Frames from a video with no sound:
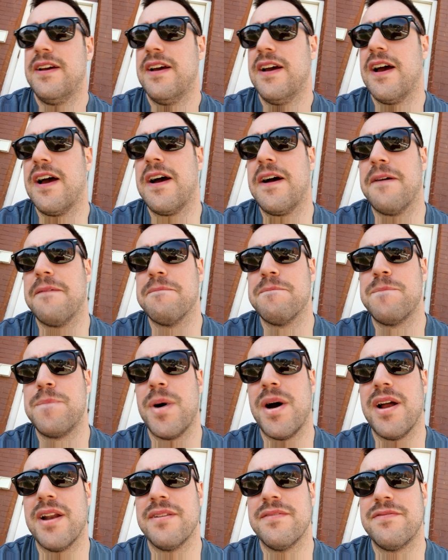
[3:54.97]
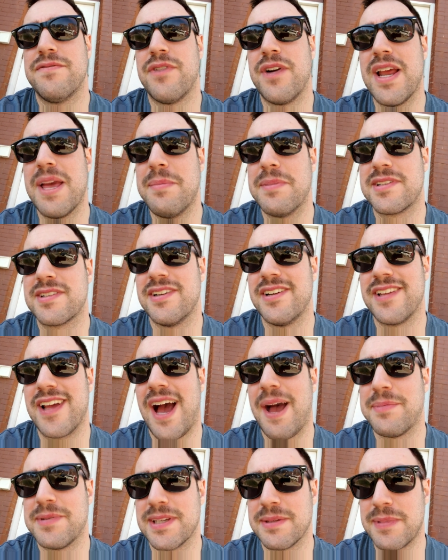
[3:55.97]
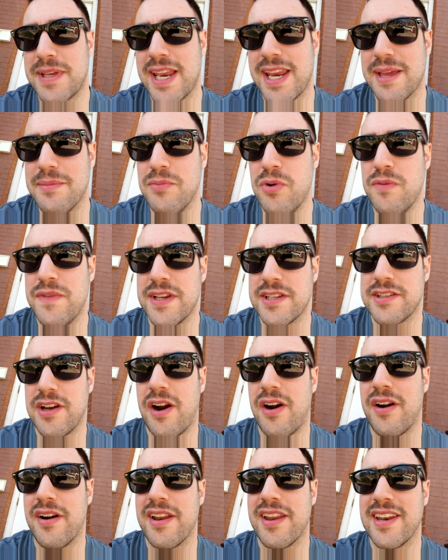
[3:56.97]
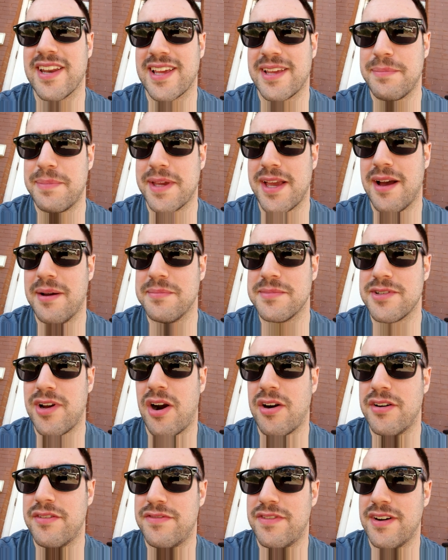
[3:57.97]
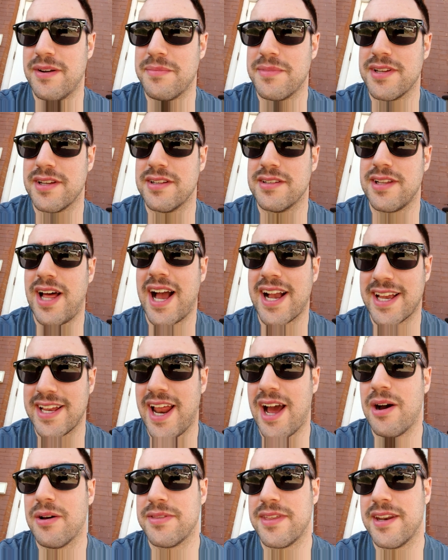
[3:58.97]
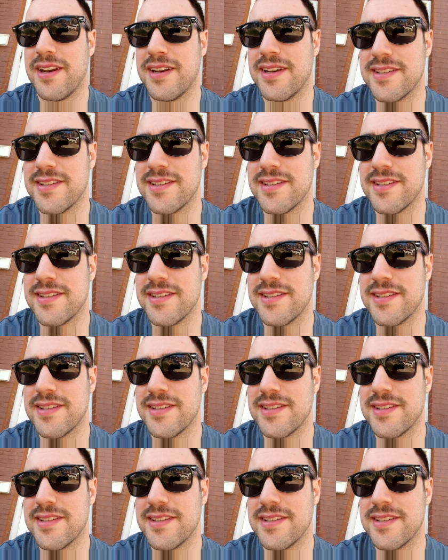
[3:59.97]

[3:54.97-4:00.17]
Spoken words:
But for him, it's clearly the opposite. Getting it moving is hard, and it becomes harder for him to lock it out than it